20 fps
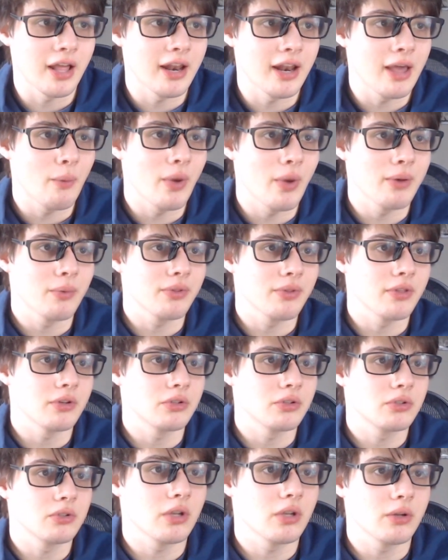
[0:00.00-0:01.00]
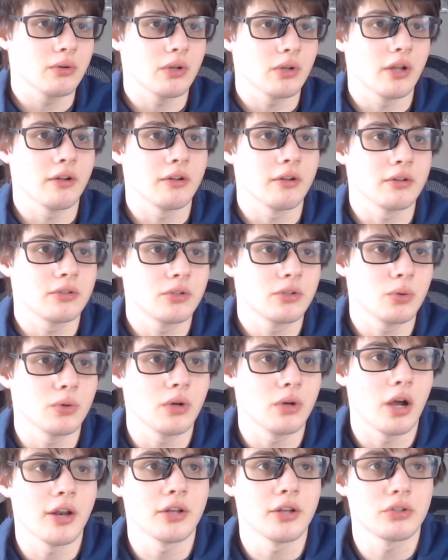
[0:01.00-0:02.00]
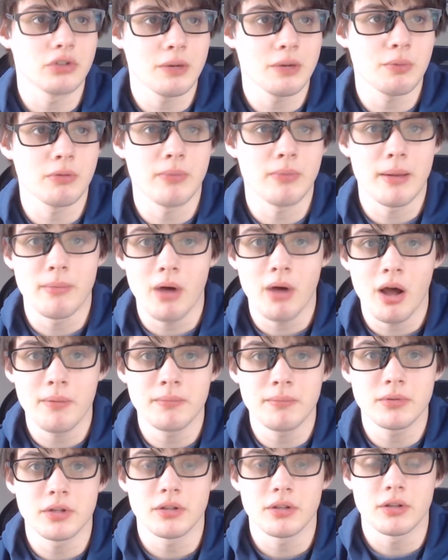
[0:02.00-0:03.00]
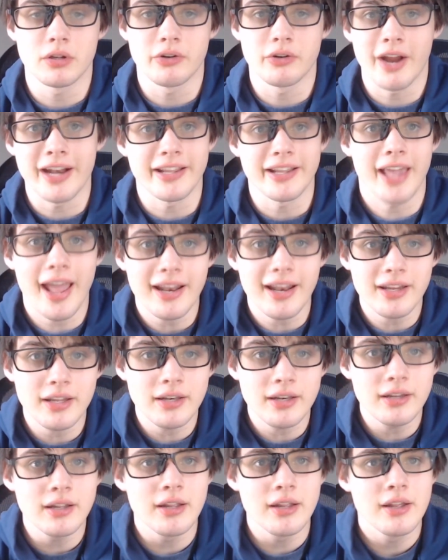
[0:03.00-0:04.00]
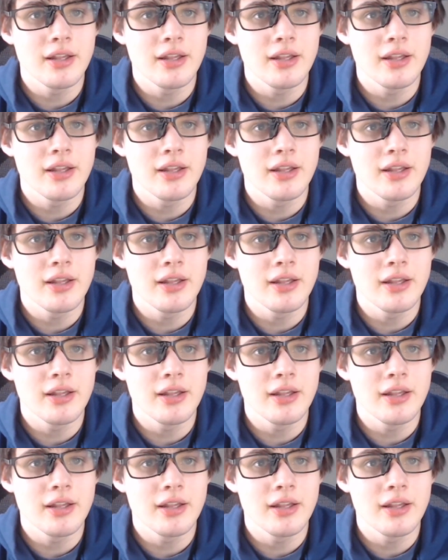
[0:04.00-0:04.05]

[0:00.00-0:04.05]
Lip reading: And I went with it on a trip with my mom to the Grand Canyon.